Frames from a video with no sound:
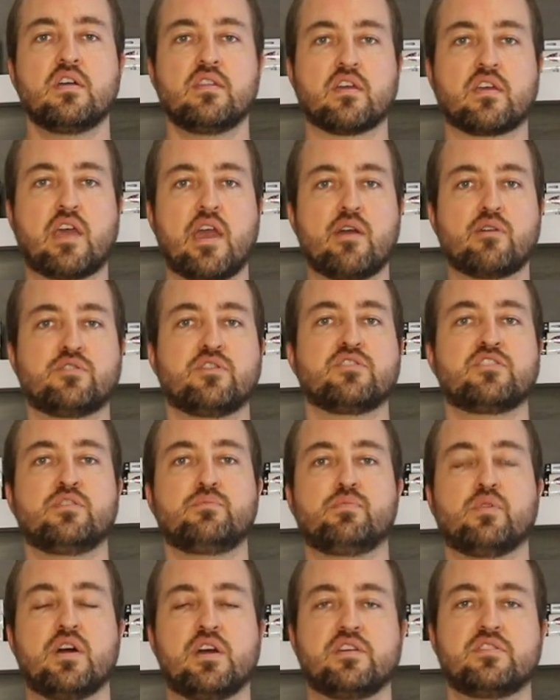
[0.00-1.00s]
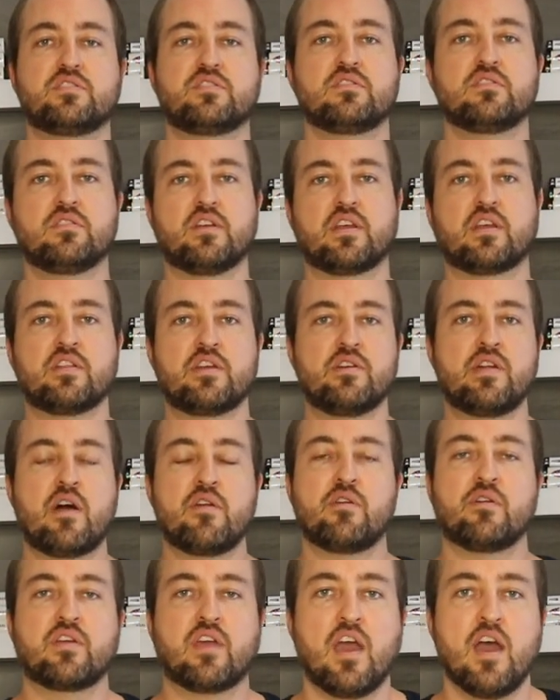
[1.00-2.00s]
the characters he plays, like
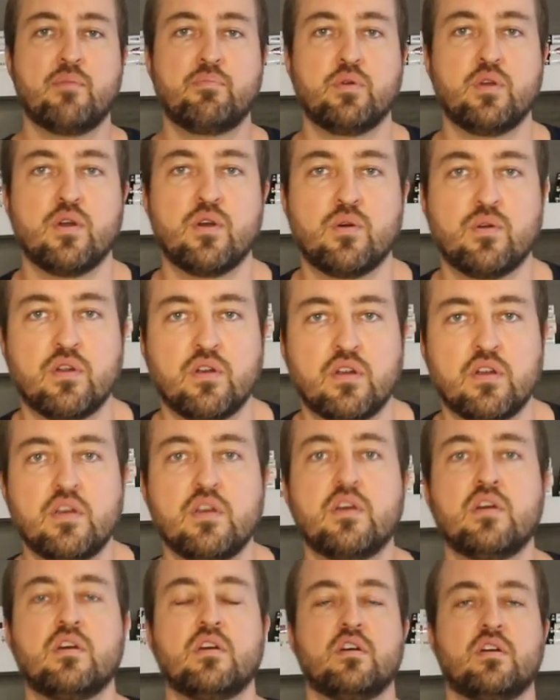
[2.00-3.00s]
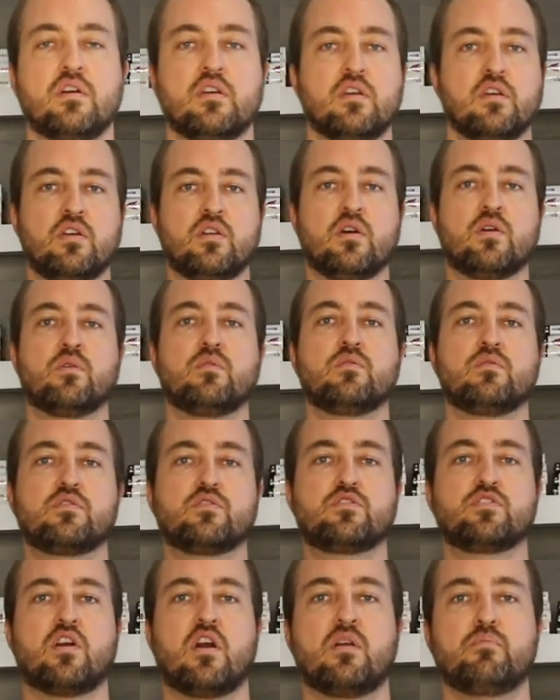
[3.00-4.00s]
Leonardo DiCaprio or you know
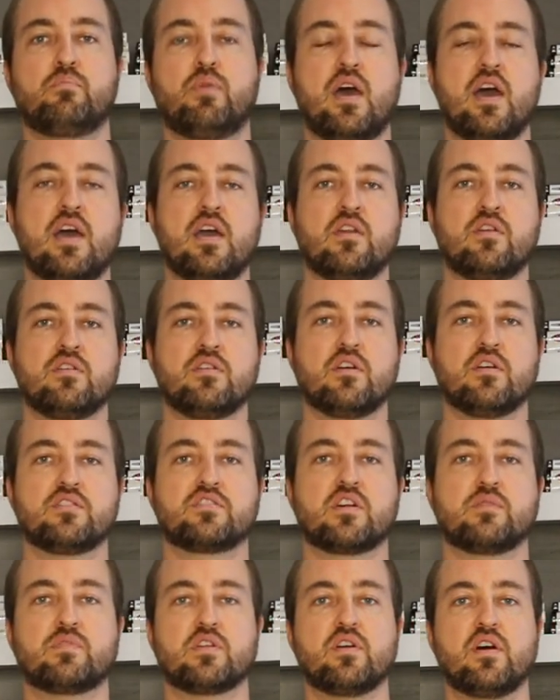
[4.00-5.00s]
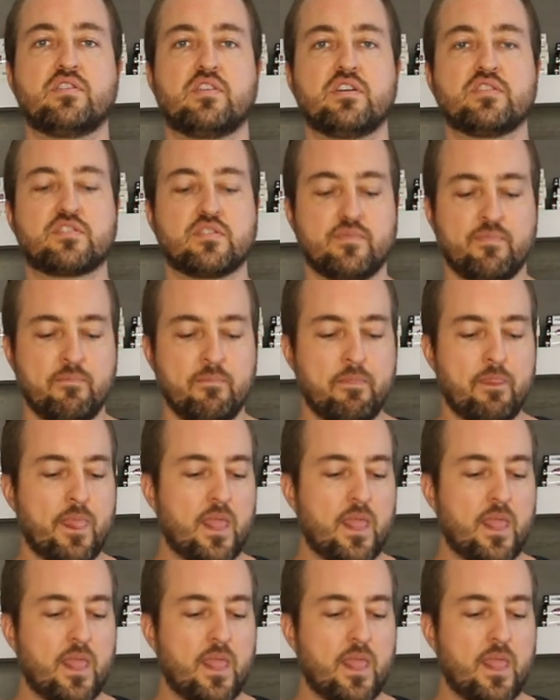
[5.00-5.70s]
Sean Penn or, or something like this,